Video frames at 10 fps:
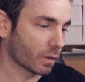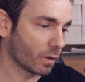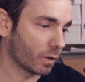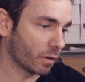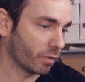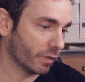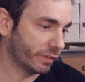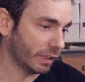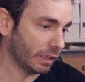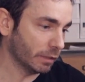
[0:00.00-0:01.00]
or
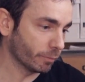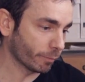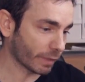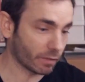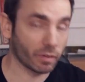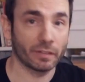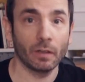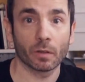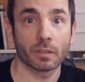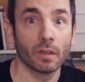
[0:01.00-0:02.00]
15, and 15
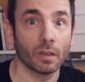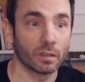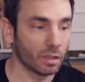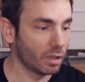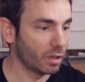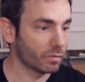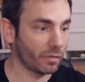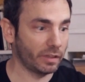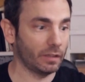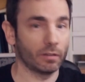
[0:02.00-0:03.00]
looks good.
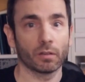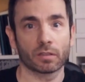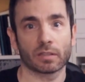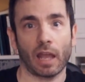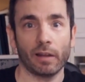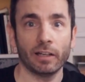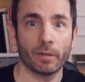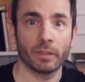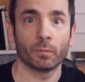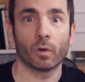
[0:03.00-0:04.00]
15 looks a little
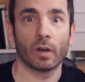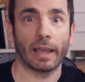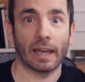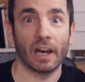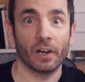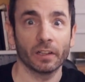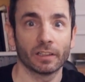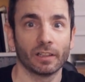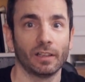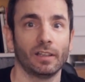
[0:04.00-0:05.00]
bit more like a heart.
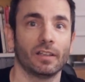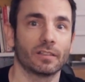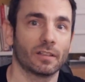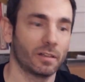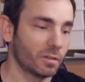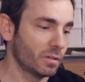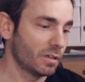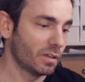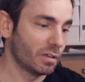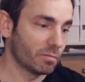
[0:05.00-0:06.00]
So
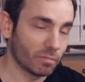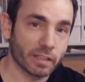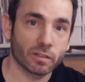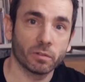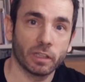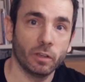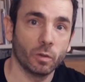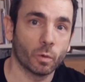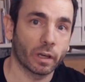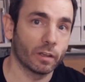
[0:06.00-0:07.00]
let's continue
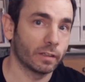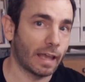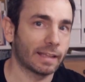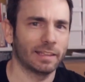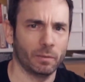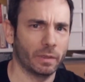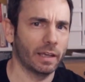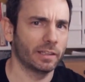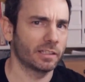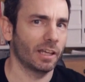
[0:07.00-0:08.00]
working on that until we
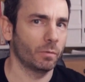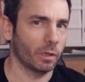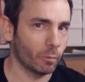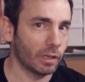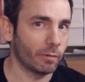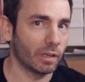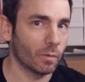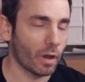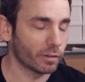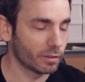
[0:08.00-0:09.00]
get the shape we really, really
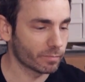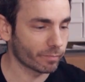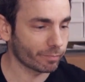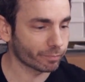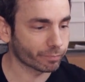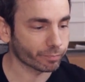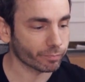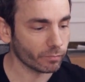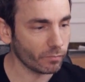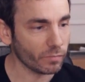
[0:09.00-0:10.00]
want.
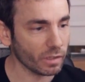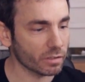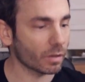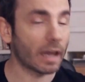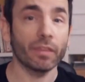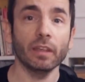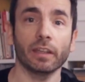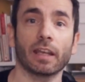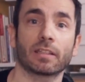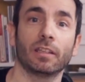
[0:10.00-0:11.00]
So I think the
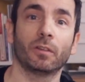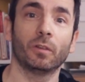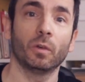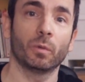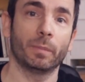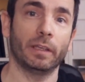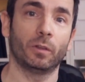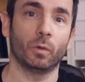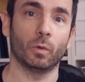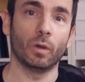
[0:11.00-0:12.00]
next thing to do would be
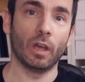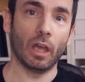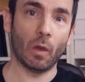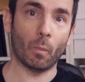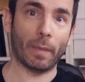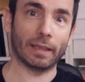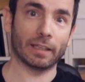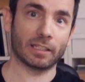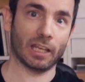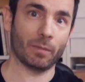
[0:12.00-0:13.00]
to make the
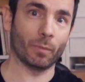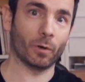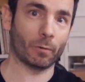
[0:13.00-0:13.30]
shape more